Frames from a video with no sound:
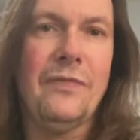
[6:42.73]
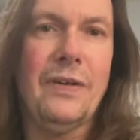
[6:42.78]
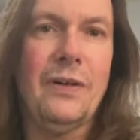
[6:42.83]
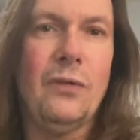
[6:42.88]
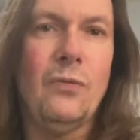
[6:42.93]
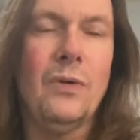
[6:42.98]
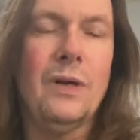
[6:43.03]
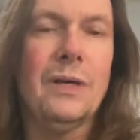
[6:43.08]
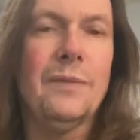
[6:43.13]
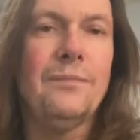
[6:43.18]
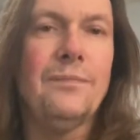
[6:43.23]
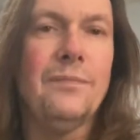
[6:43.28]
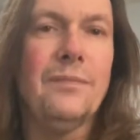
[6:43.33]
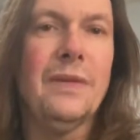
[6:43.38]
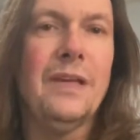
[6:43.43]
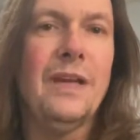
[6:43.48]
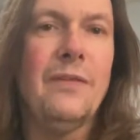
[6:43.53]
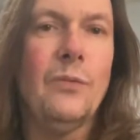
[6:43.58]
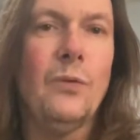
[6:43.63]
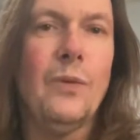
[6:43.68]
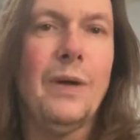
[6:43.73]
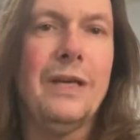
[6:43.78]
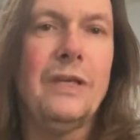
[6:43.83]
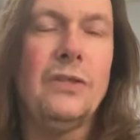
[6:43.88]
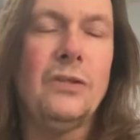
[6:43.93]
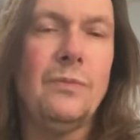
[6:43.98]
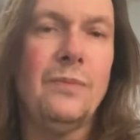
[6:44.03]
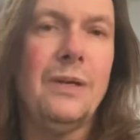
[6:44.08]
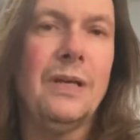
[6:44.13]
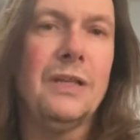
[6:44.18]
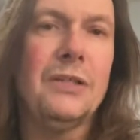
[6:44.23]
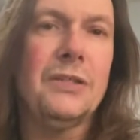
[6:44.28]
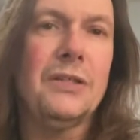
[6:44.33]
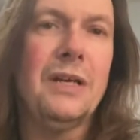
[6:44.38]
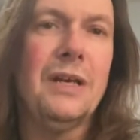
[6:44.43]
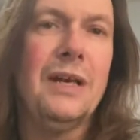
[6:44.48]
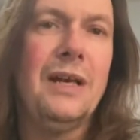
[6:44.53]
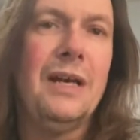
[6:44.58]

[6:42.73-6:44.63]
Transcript: I don't want to give away too much,